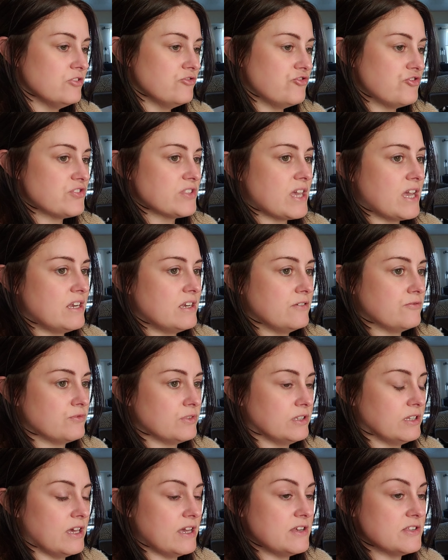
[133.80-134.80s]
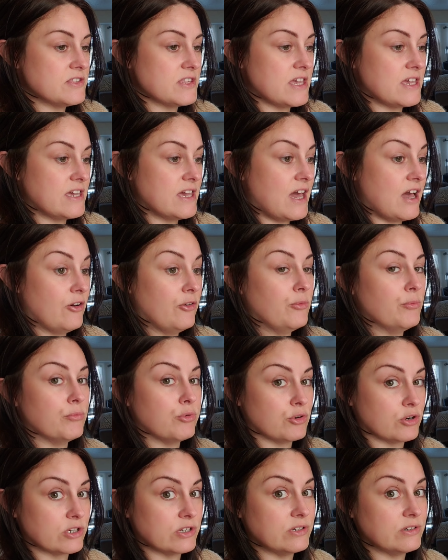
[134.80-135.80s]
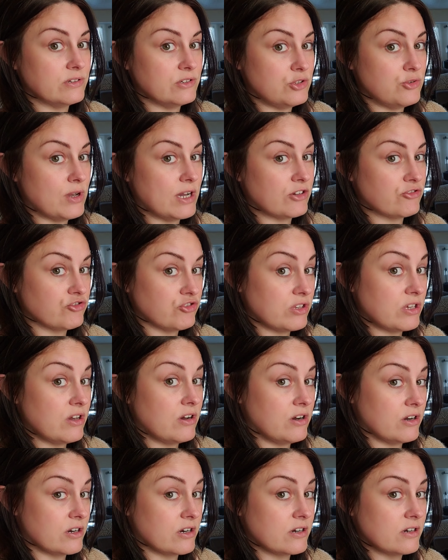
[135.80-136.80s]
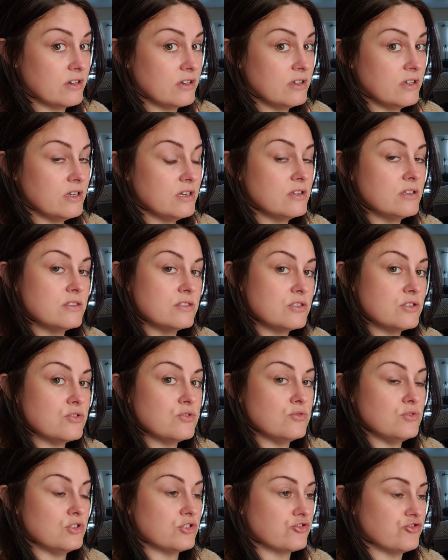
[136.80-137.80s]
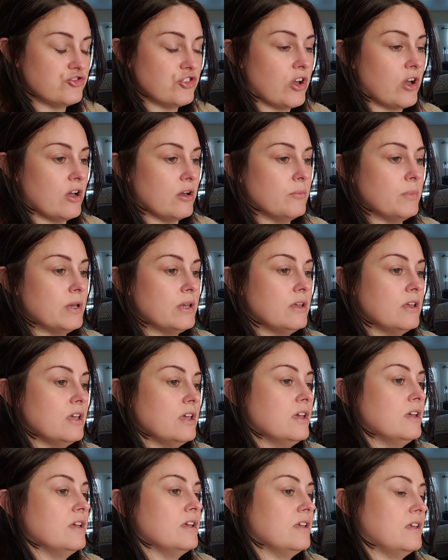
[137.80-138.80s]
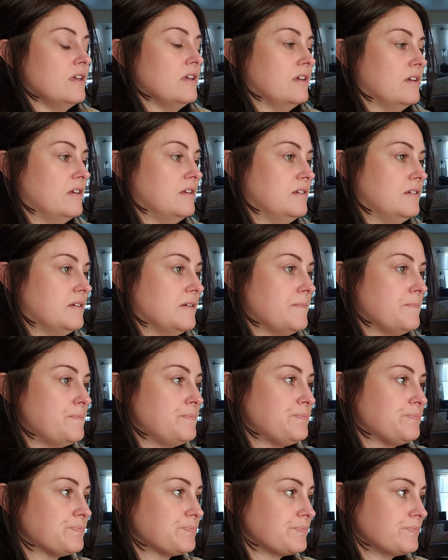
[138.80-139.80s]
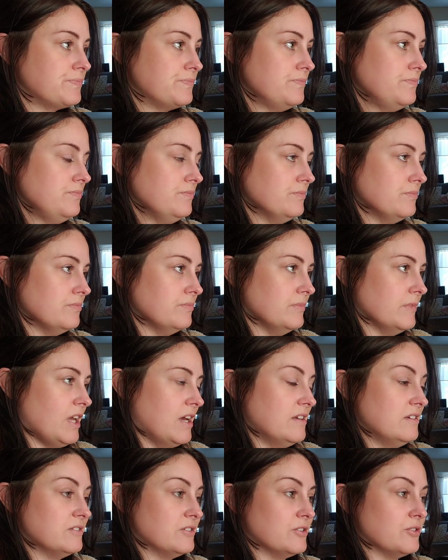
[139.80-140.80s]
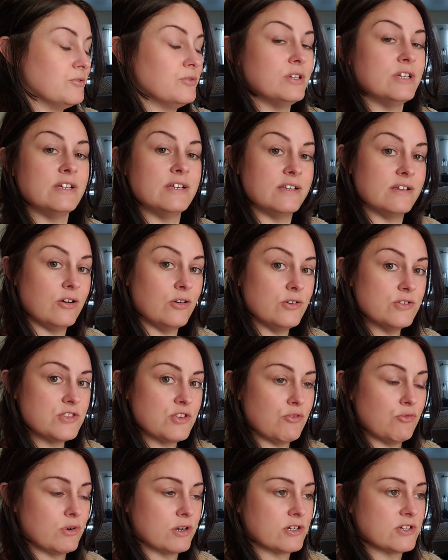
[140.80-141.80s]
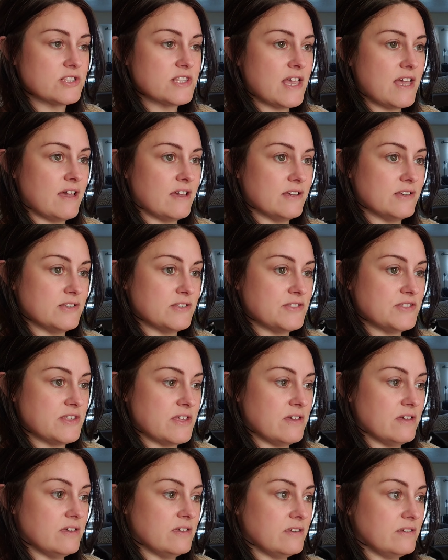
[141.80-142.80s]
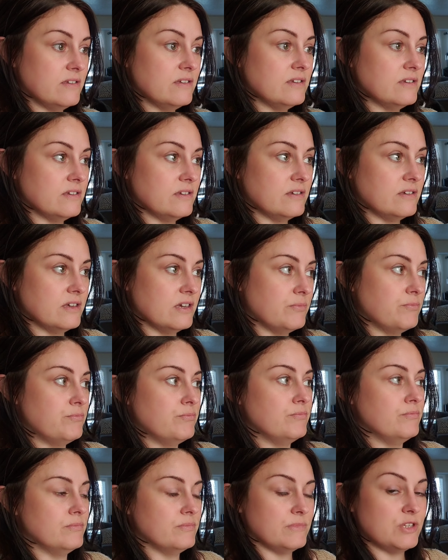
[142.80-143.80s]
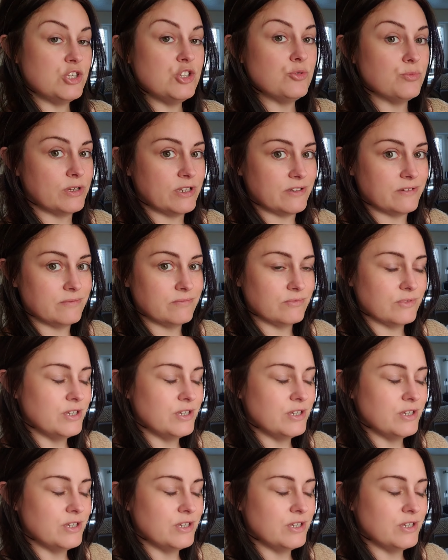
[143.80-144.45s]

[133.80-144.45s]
Just kind of realize like how important you actually are to your job. And I don't know, it also works as a human,